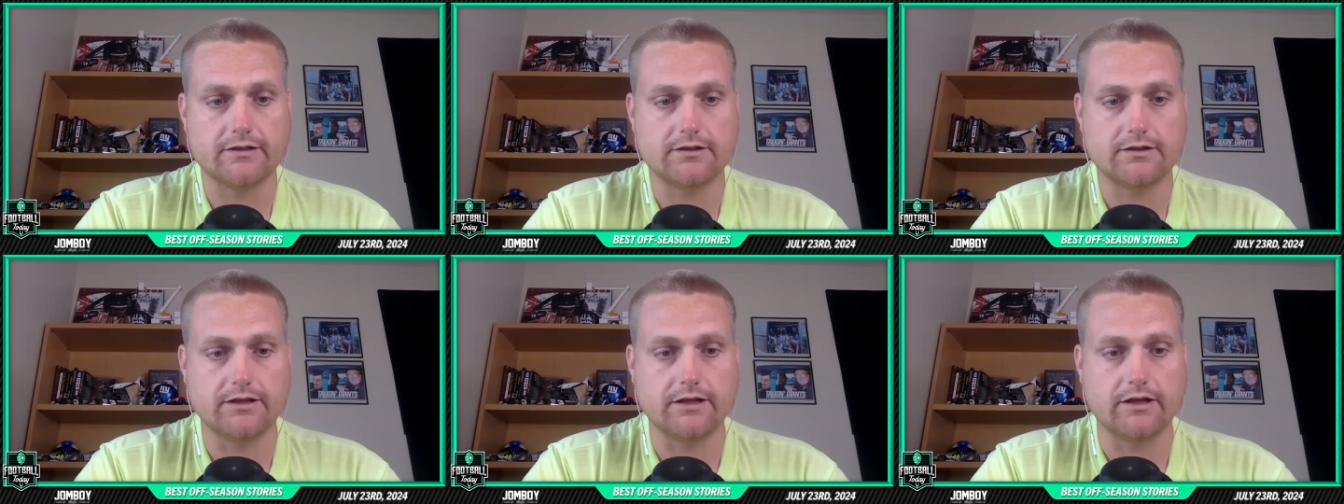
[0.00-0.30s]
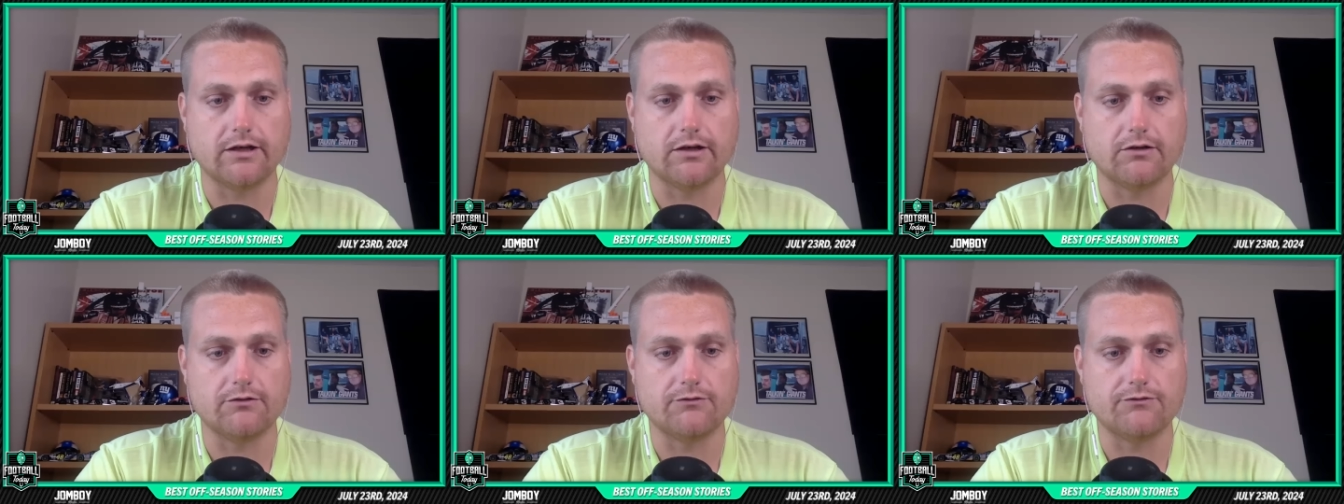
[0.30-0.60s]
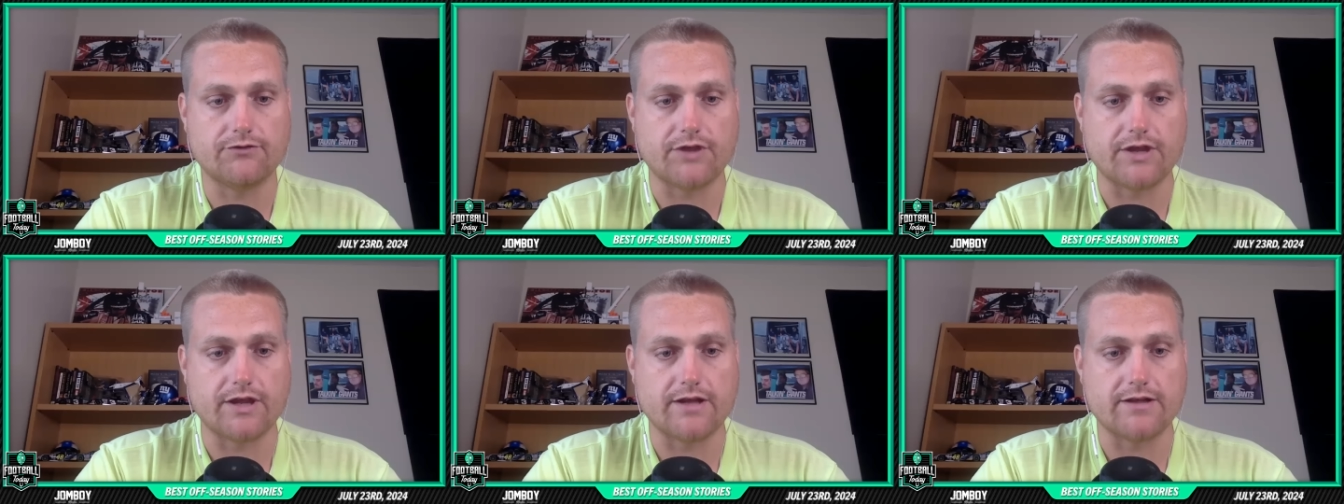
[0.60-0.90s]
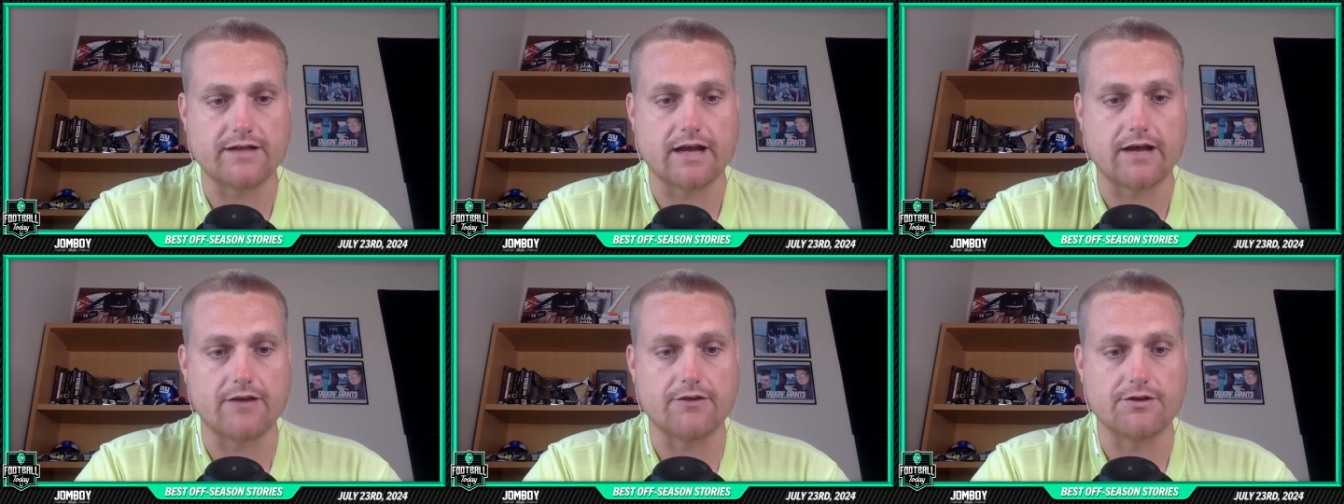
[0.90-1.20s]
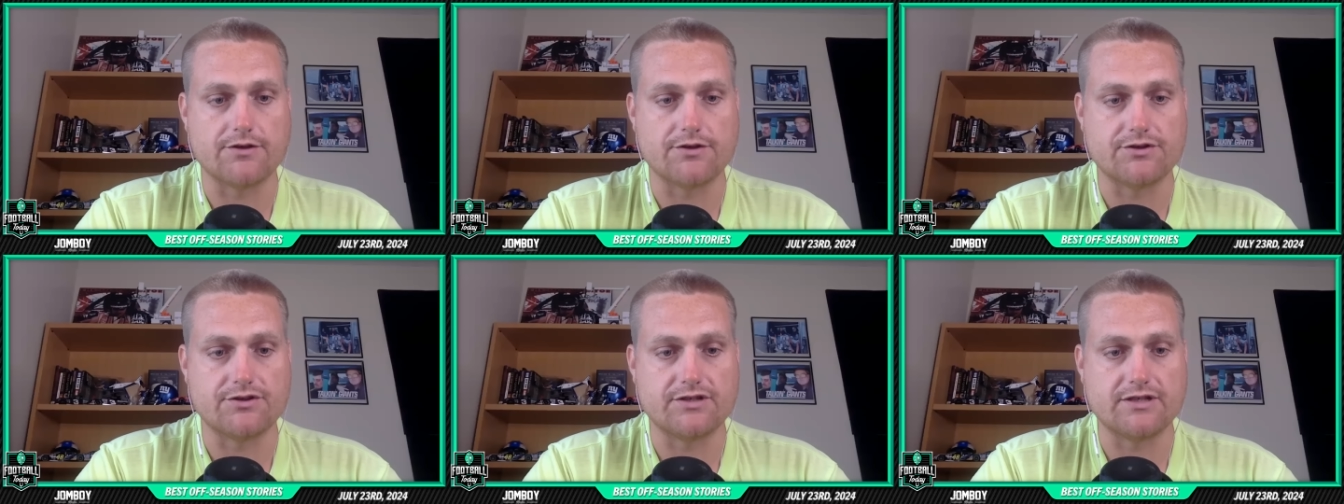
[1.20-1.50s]
you know, and now
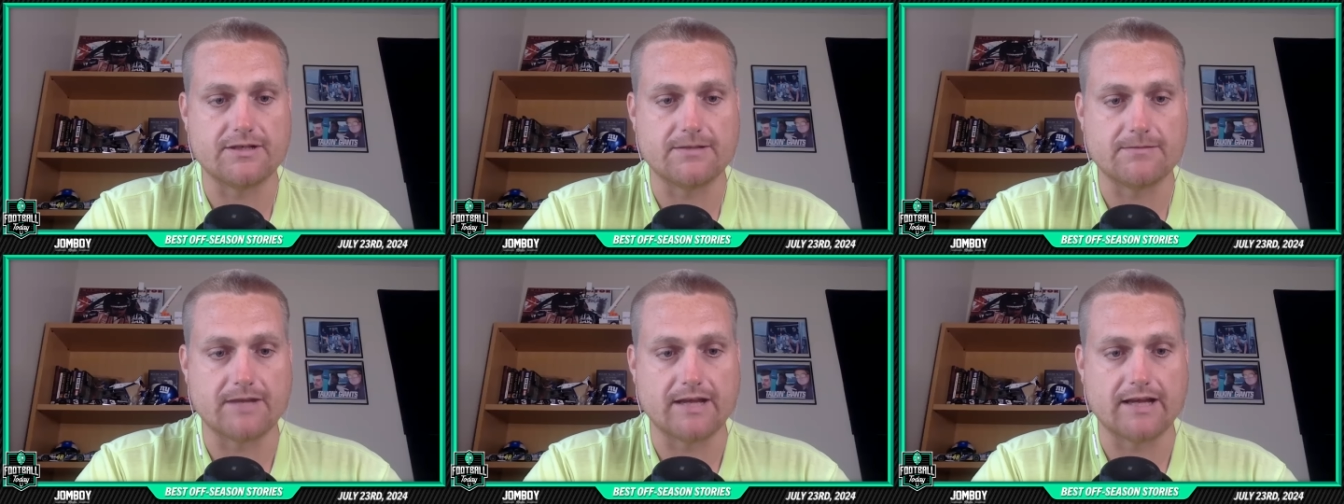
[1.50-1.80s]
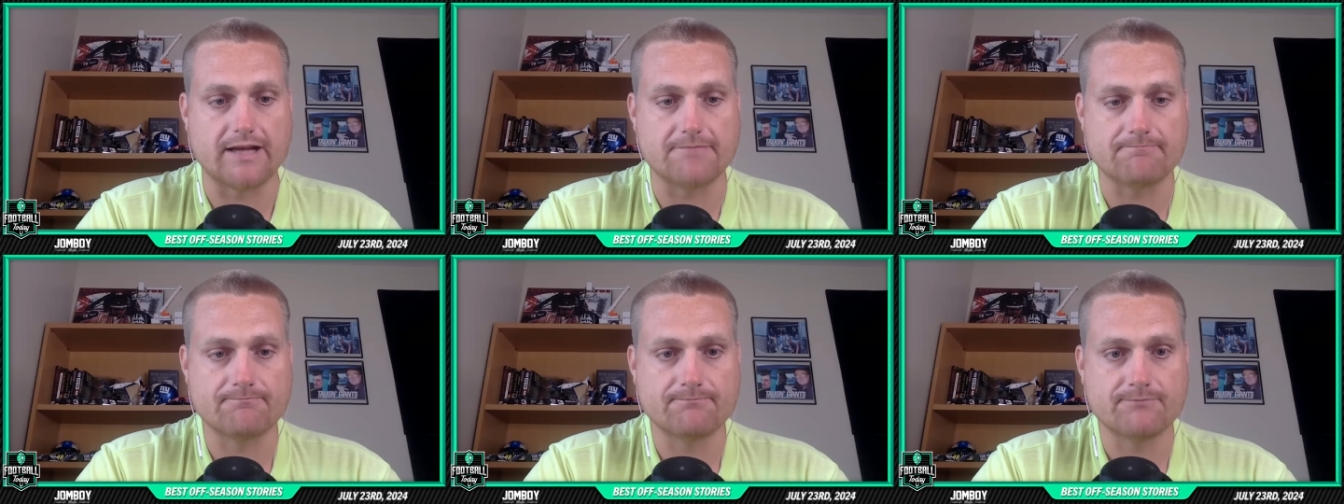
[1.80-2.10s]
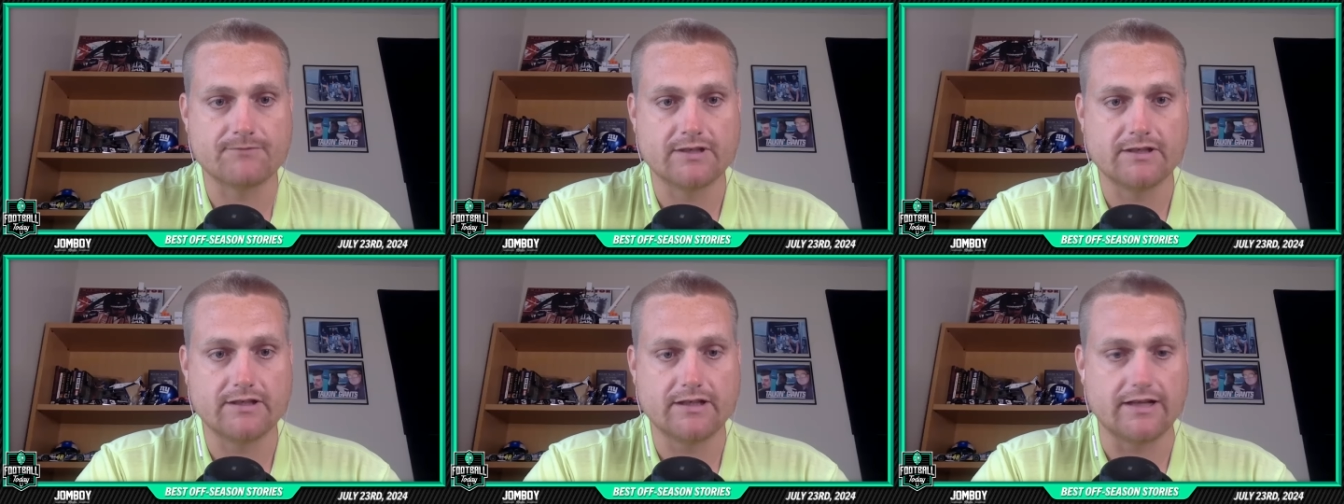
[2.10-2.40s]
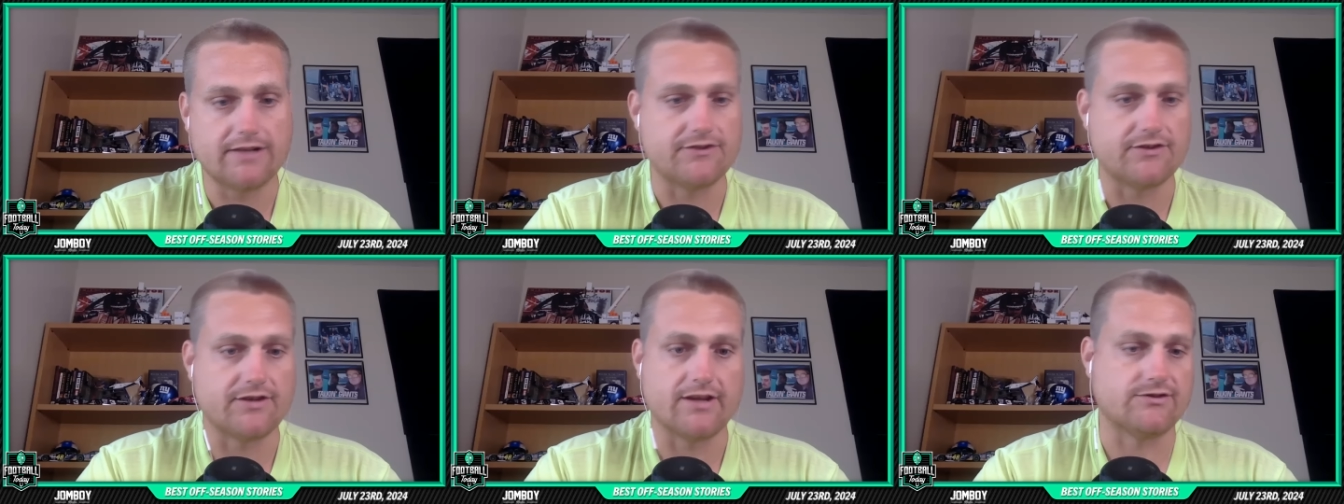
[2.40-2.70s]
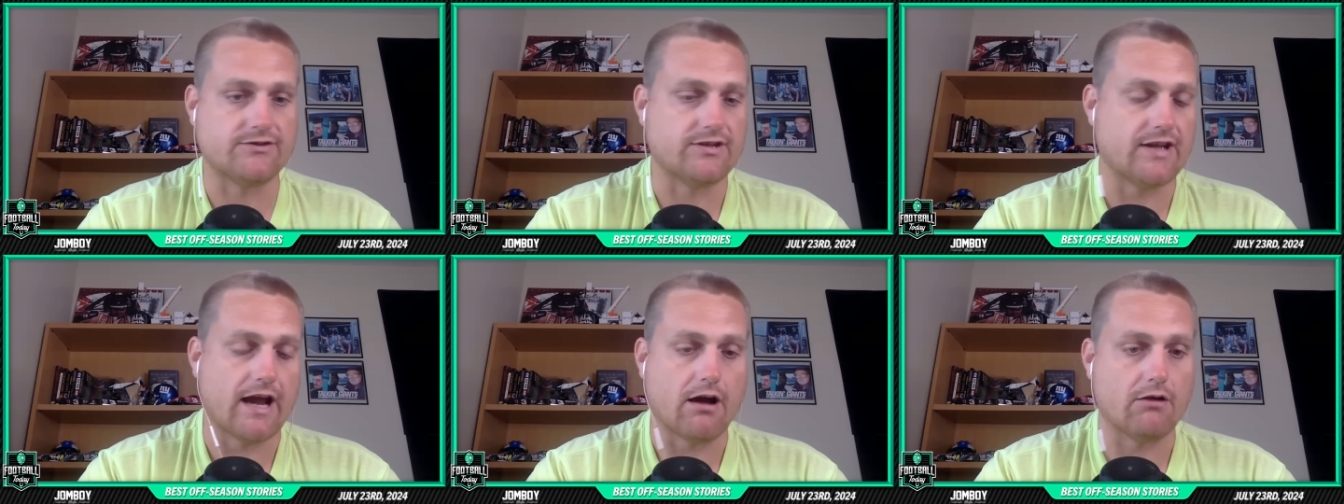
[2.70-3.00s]
they're the team that it's
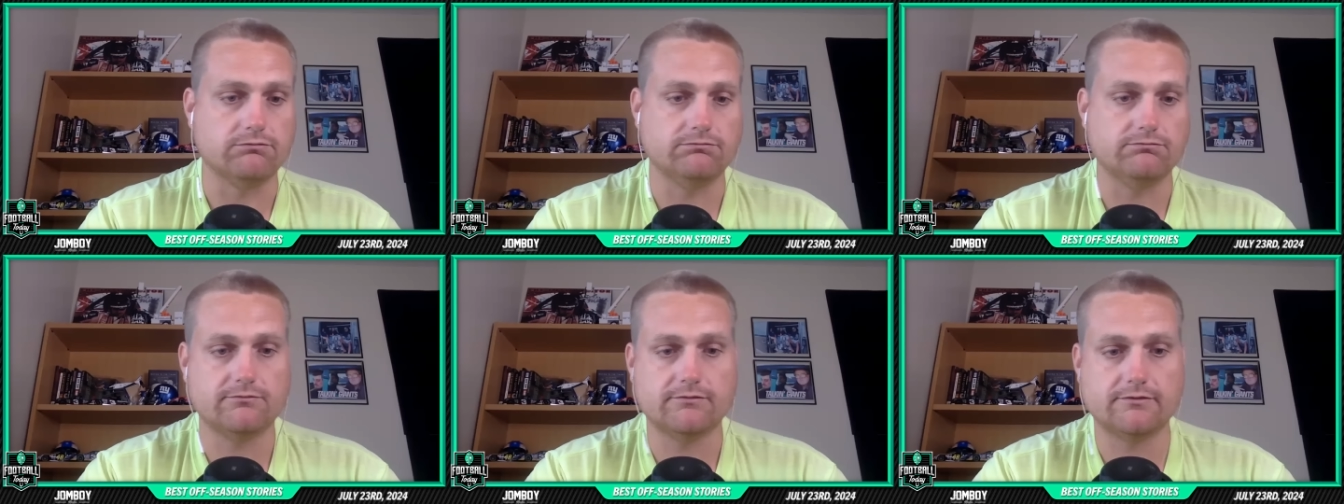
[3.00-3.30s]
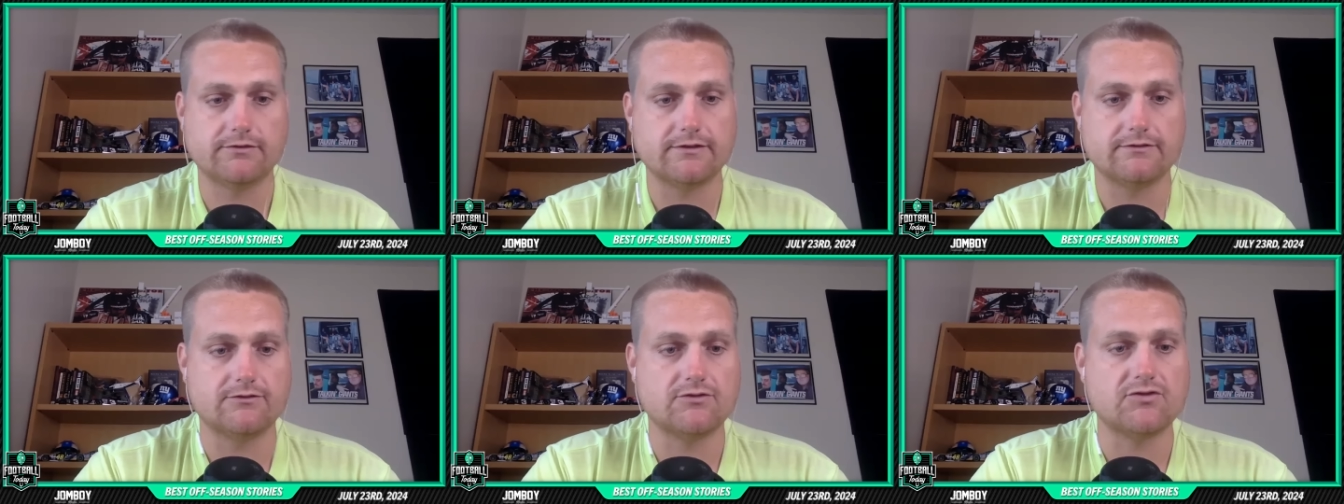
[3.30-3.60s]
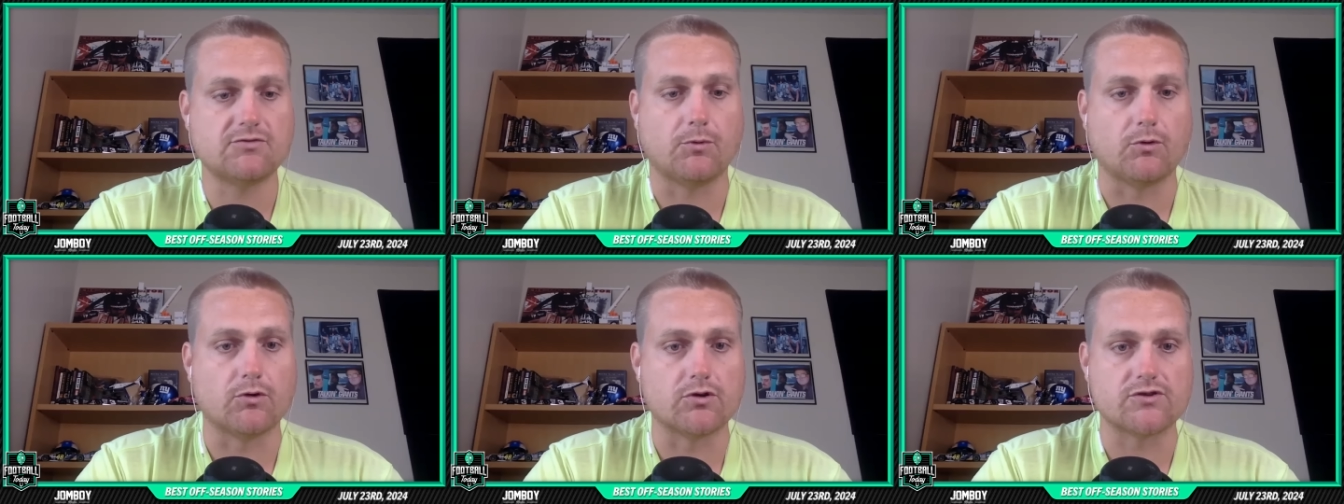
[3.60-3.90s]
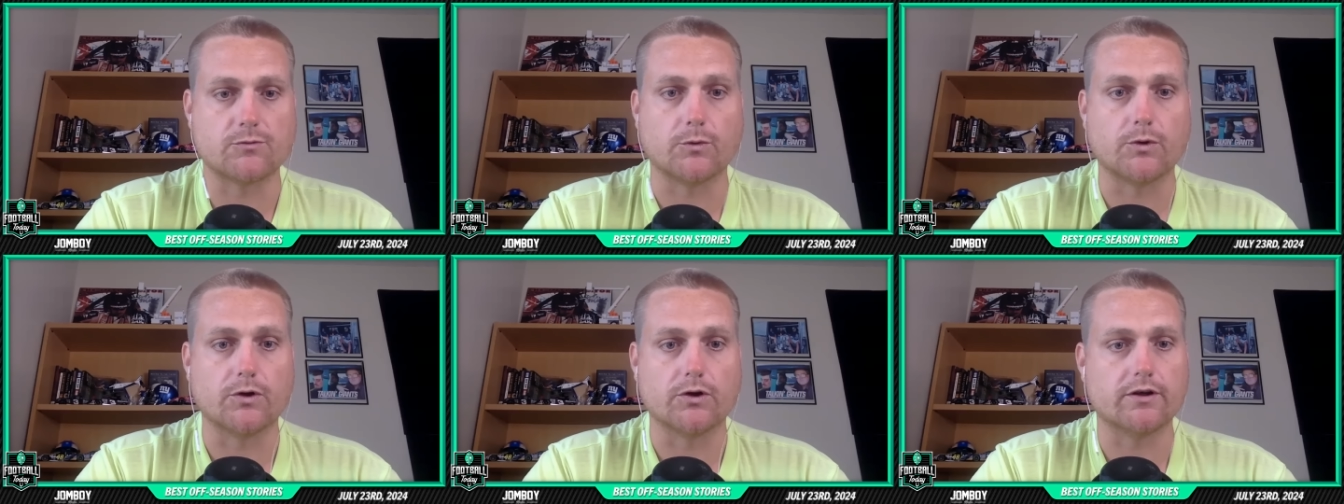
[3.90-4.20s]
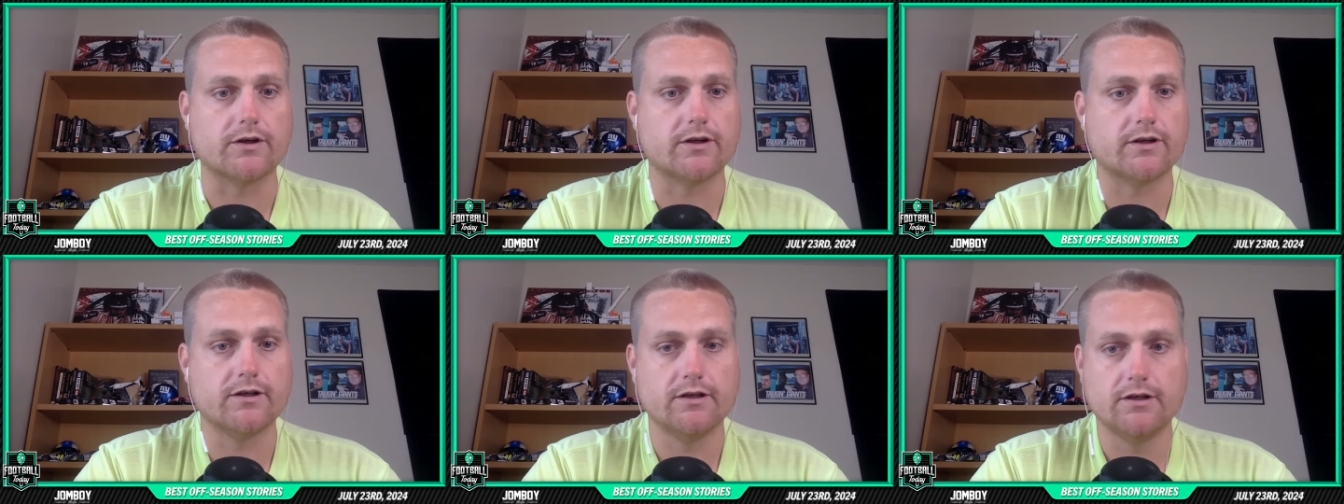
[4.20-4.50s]
it's how sports
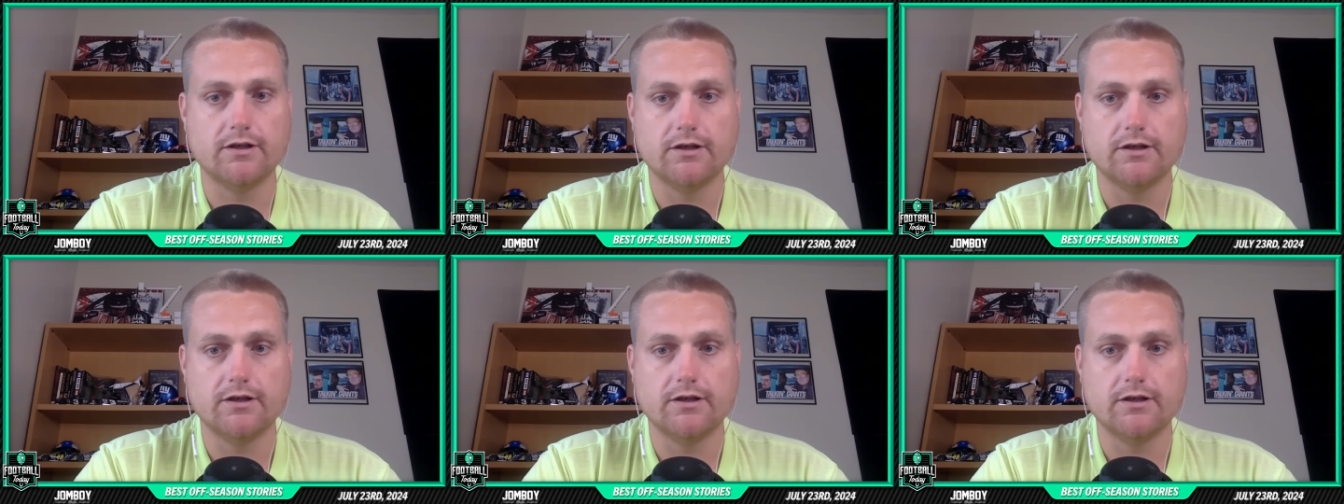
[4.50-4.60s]
work.